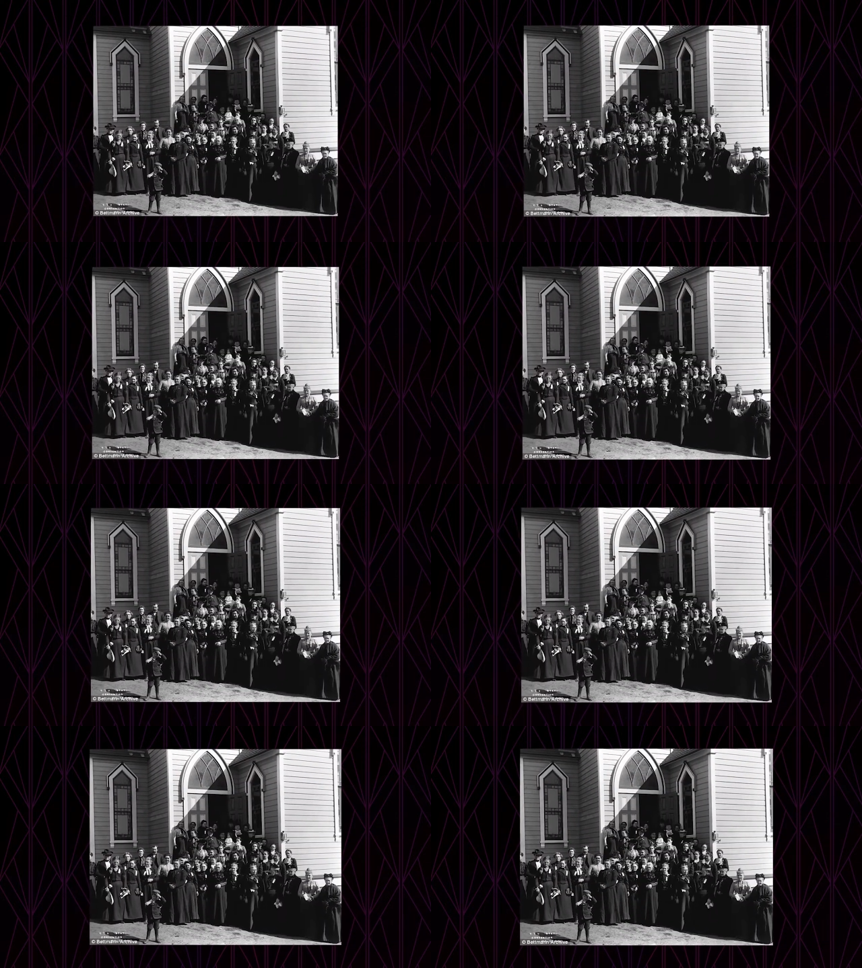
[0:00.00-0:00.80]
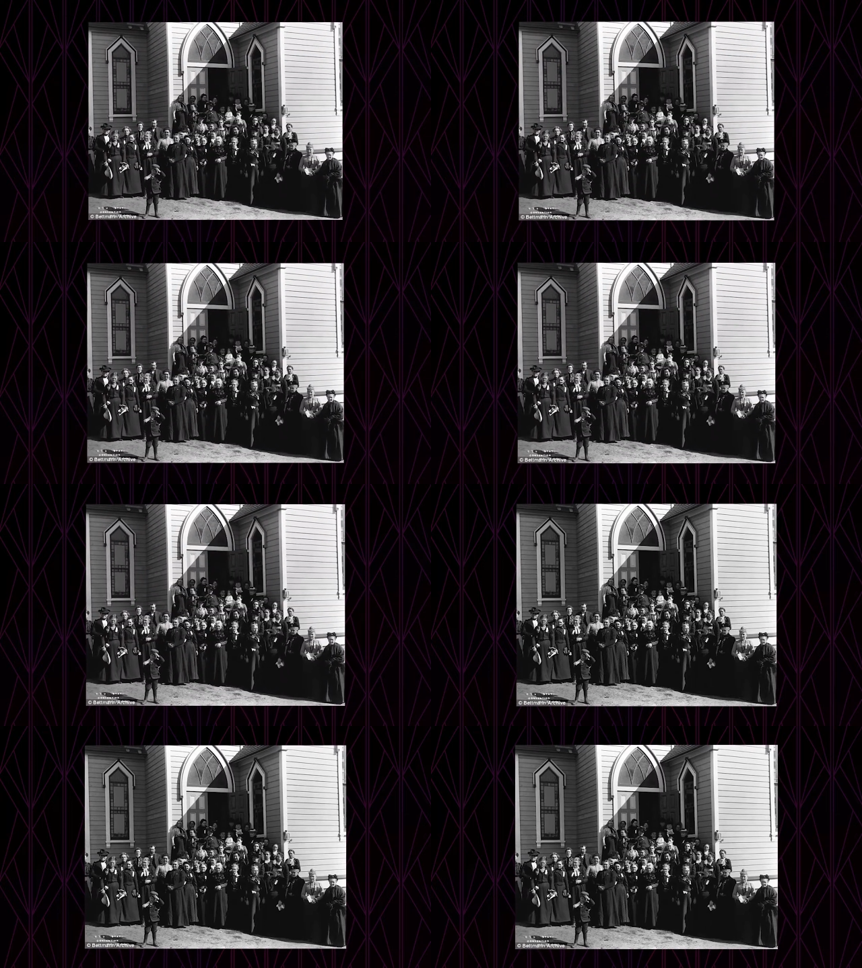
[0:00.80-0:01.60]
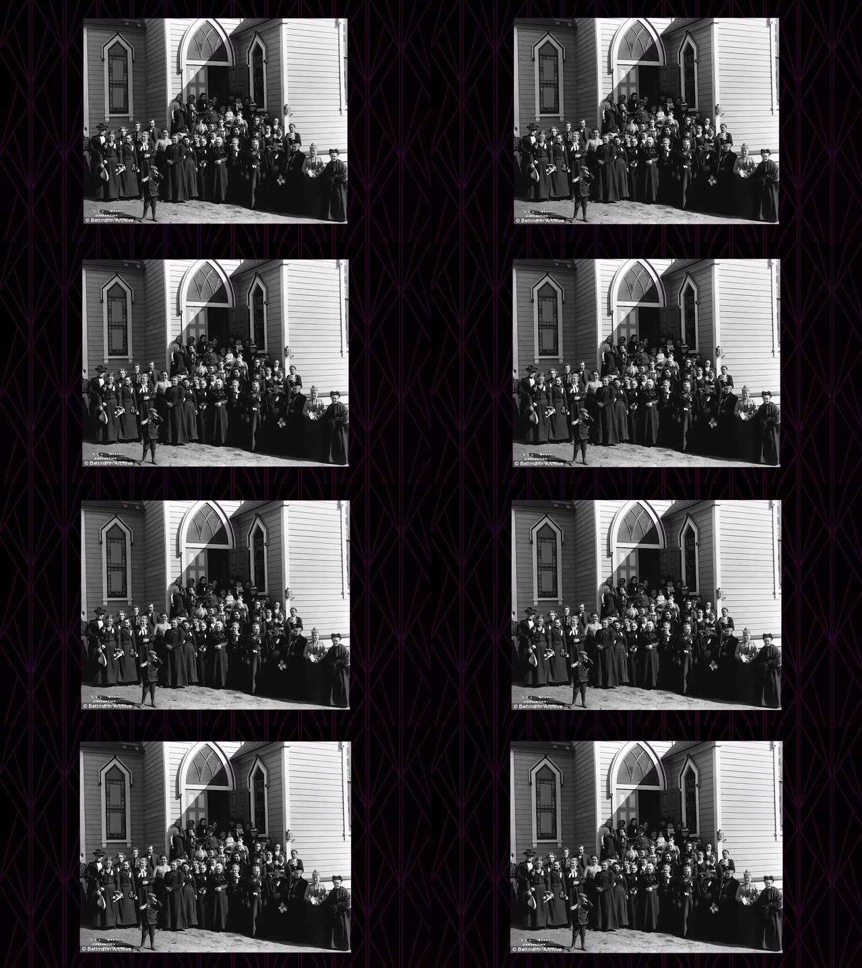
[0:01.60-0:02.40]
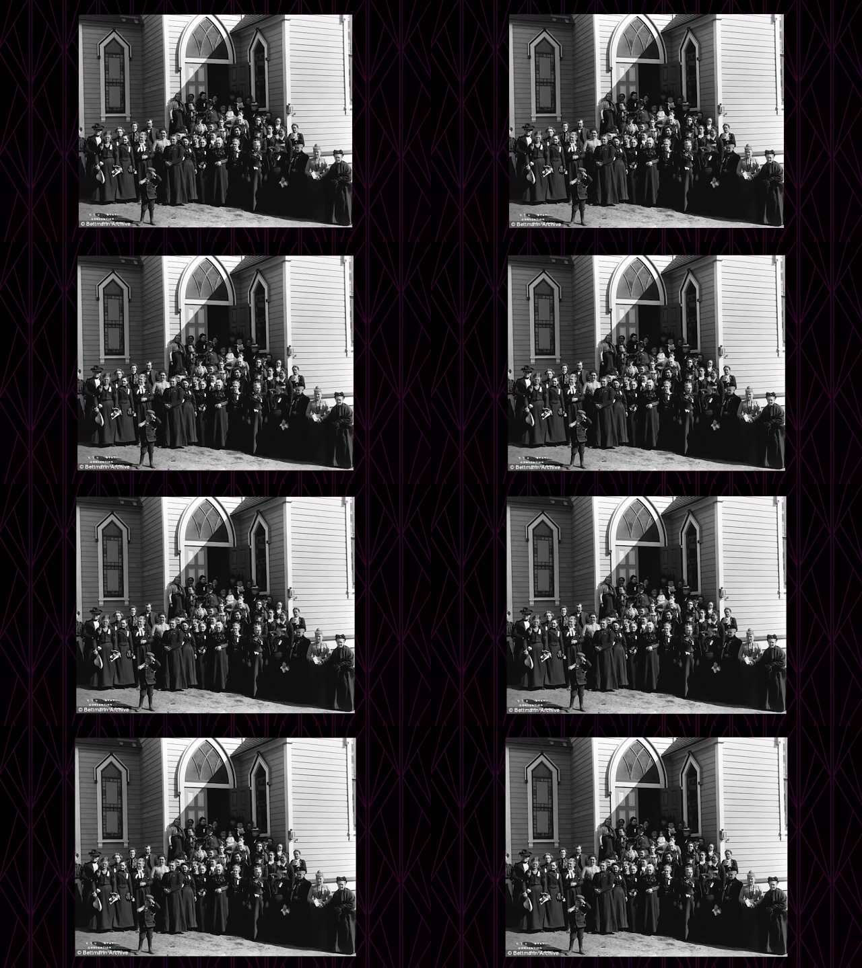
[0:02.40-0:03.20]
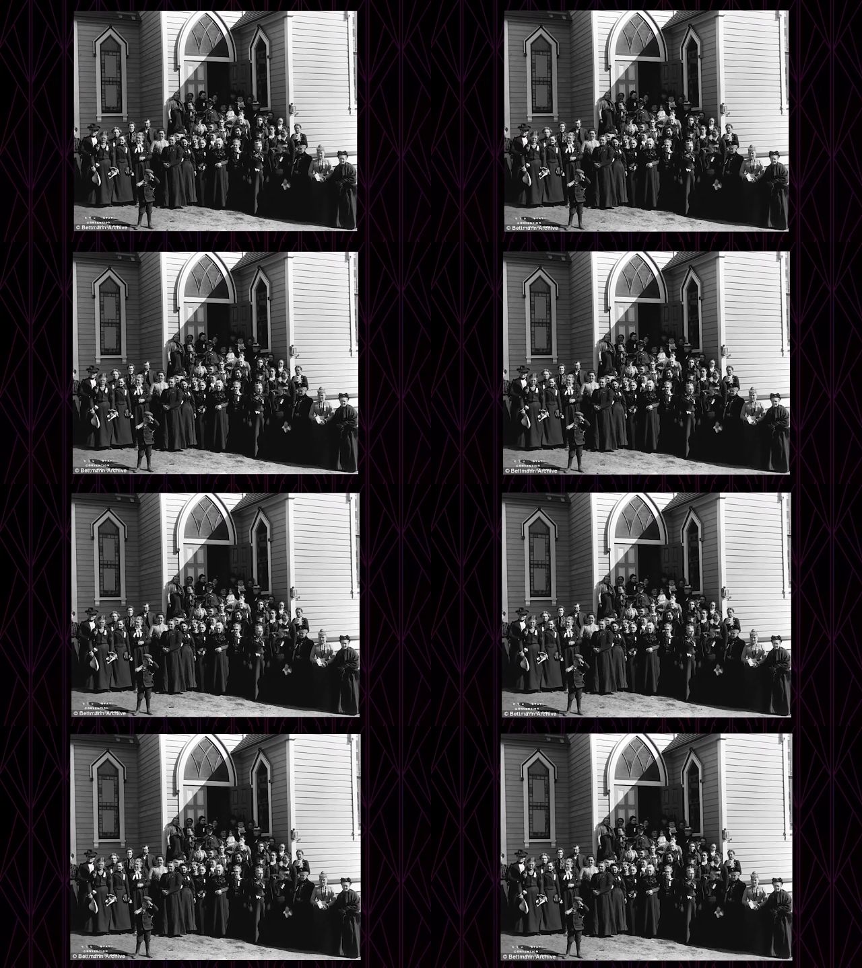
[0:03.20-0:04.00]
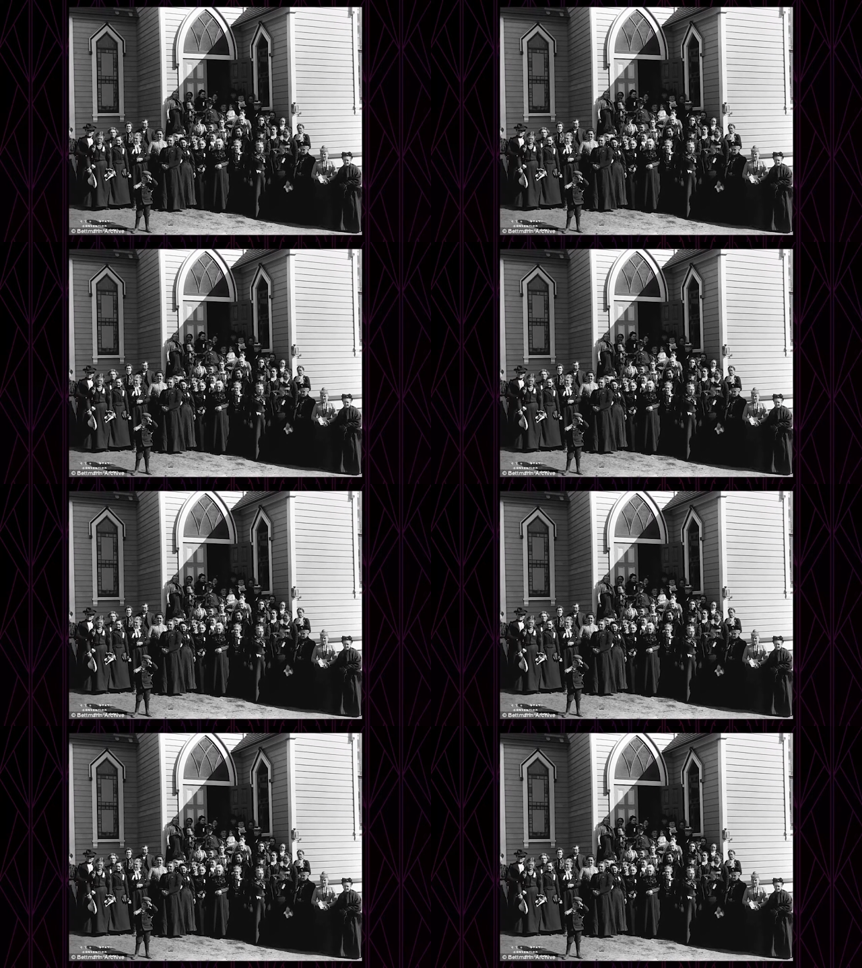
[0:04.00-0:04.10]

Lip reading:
Nobody's mouth can be seen.